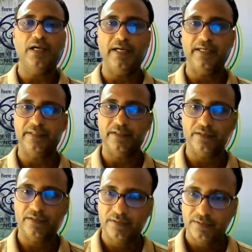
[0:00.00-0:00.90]
And
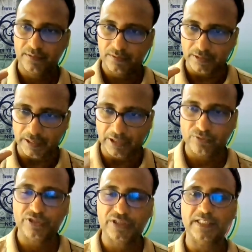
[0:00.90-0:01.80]
along
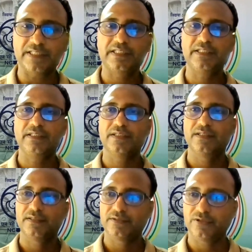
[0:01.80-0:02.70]
with Ketki,
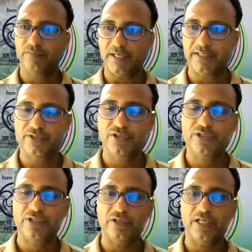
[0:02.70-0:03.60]
so my research
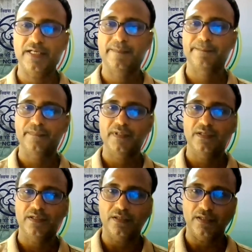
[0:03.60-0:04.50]
scholar,
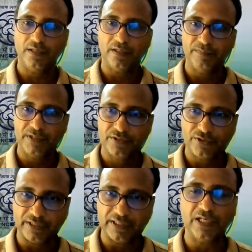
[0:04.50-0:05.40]
Ms.
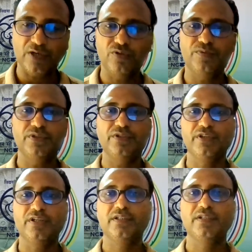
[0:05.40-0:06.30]
Sangeeta will be
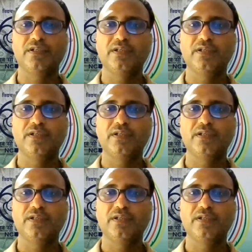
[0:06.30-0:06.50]
here,